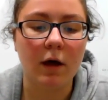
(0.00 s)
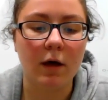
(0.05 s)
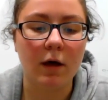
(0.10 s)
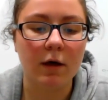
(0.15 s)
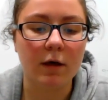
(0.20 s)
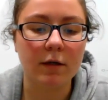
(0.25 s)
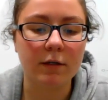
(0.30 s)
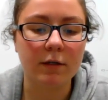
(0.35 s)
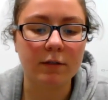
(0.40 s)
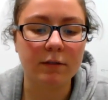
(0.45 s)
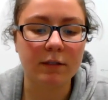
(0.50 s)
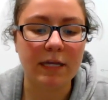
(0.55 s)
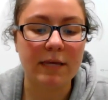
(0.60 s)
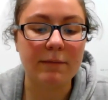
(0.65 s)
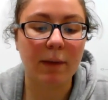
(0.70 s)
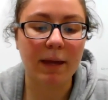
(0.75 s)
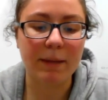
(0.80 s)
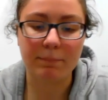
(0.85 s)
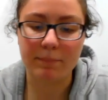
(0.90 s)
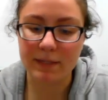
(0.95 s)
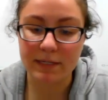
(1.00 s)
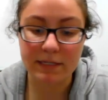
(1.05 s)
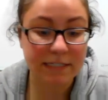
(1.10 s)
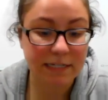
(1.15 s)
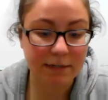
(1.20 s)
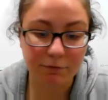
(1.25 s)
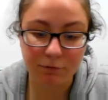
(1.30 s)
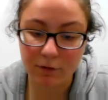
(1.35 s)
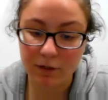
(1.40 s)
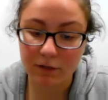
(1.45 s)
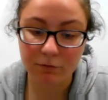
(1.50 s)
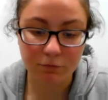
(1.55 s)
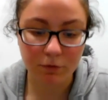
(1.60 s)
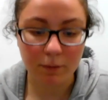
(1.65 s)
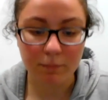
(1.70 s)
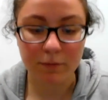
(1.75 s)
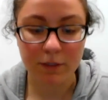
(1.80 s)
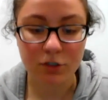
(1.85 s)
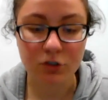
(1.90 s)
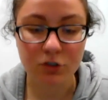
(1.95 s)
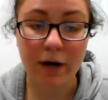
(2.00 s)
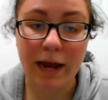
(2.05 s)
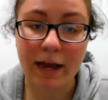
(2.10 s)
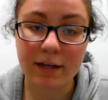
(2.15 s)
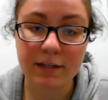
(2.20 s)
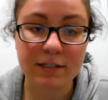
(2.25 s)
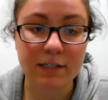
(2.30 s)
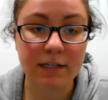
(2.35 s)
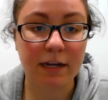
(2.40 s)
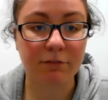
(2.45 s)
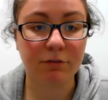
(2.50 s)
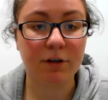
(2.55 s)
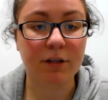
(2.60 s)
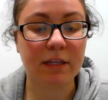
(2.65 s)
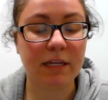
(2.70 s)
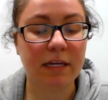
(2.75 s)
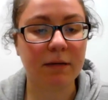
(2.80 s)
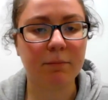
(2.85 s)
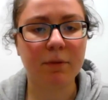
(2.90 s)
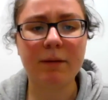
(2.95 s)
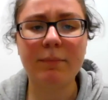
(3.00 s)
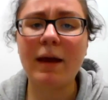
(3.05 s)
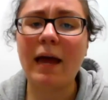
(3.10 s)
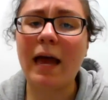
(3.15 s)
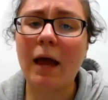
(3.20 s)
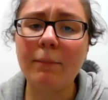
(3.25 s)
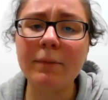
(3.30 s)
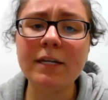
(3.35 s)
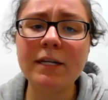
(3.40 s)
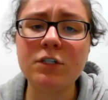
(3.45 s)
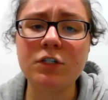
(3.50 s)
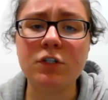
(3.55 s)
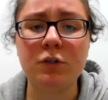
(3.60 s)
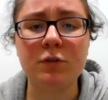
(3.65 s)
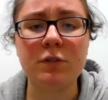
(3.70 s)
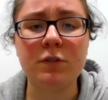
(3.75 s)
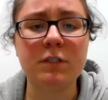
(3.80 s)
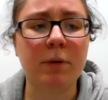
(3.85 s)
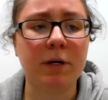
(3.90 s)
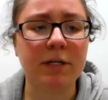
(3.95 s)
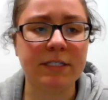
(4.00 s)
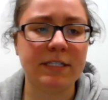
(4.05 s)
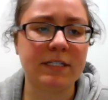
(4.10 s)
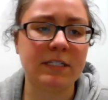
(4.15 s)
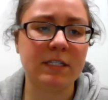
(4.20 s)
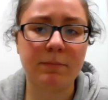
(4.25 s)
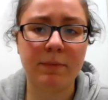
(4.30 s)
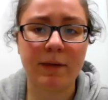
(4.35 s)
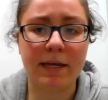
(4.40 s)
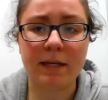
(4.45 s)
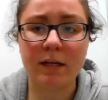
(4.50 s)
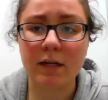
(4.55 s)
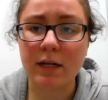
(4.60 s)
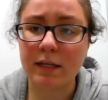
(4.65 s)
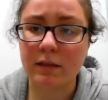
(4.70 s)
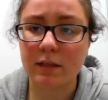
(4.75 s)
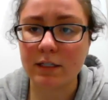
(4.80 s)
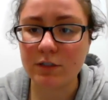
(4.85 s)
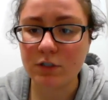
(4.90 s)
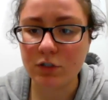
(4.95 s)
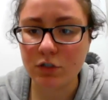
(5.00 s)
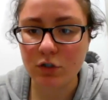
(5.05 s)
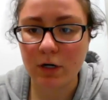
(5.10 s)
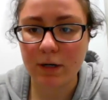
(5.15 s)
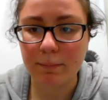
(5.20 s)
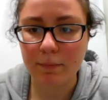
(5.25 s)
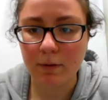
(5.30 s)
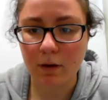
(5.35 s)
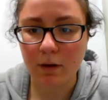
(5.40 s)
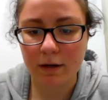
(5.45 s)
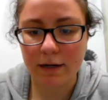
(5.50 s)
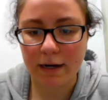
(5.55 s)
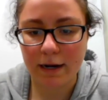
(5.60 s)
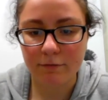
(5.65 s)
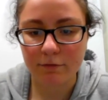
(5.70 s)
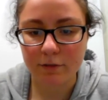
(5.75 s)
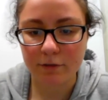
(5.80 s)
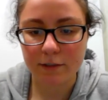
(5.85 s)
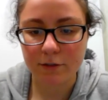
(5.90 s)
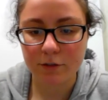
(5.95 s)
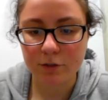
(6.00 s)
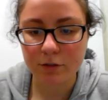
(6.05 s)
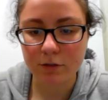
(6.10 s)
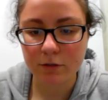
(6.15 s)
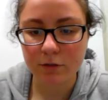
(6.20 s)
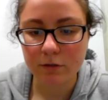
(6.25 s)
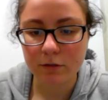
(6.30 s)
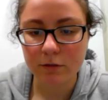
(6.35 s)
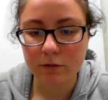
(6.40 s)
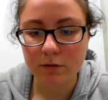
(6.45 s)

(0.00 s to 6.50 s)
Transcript: uh, it might be different from the tracks and everything but about how many students participate in this trip on average